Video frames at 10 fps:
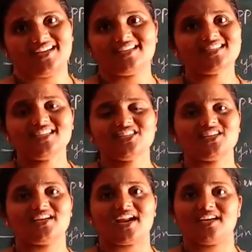Isn't it,
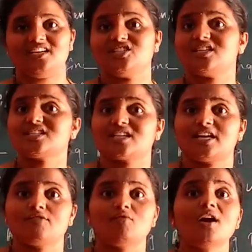children? It just
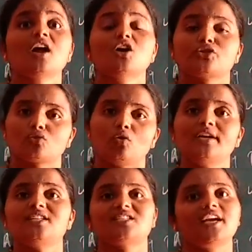converts
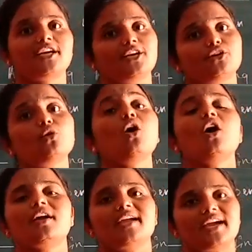solid state into
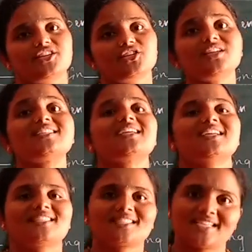gaseous
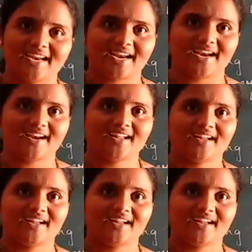state.